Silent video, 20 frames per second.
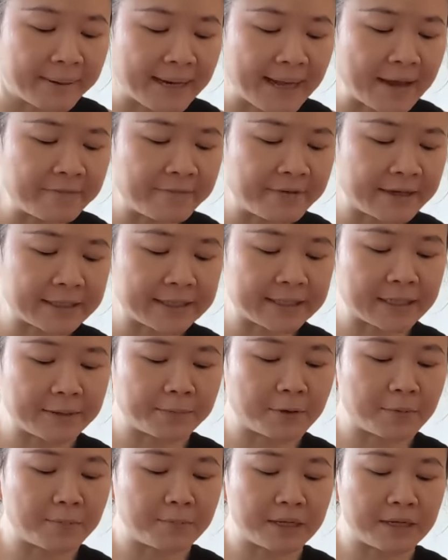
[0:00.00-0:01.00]
plant
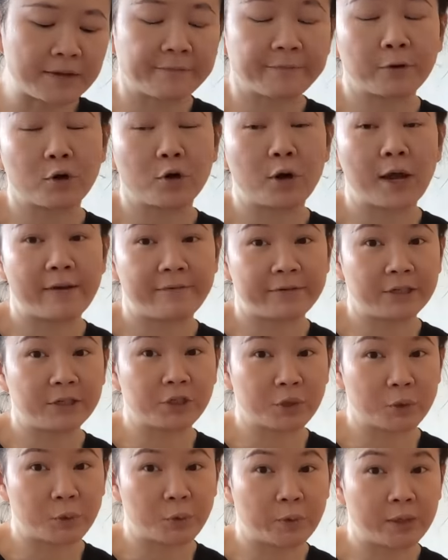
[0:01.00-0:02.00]
vegetable and meat for every
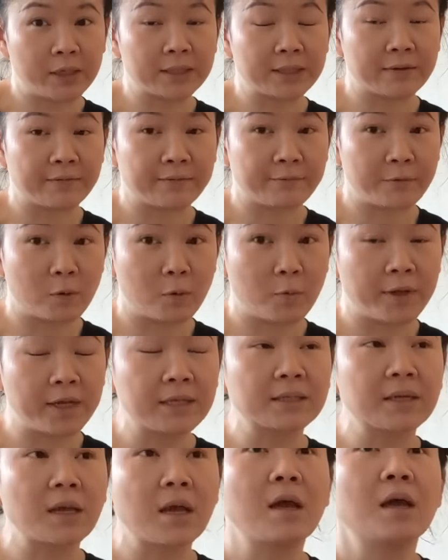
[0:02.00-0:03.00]
two weeks and four
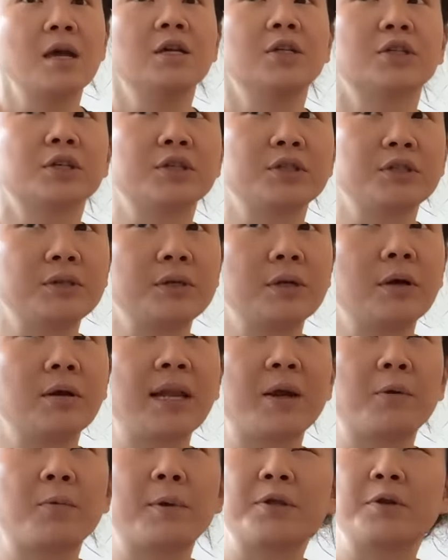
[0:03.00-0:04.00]
weeks. So you know
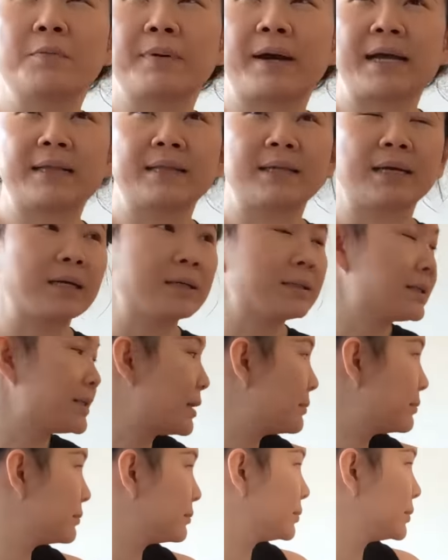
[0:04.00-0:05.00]
like when you buy the
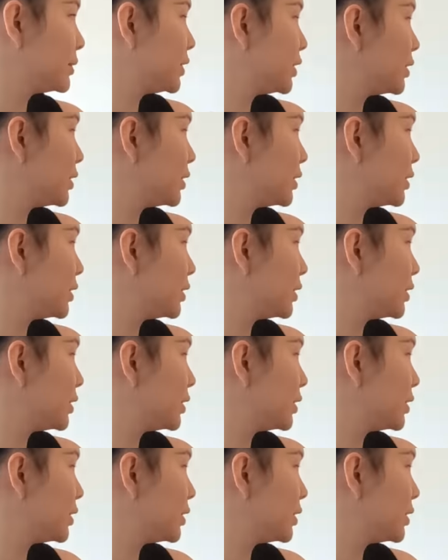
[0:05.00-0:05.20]
some,